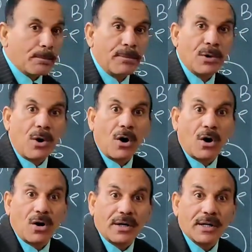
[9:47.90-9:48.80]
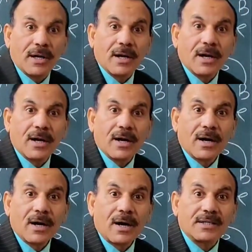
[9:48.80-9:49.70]
beyond
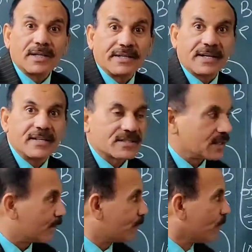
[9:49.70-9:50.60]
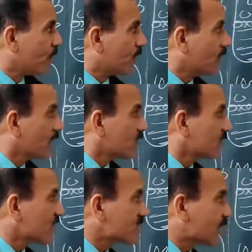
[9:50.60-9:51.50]
100 degrees C, beyond
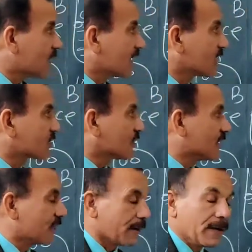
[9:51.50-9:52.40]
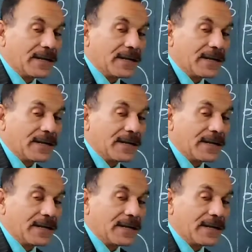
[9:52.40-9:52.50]
373 K,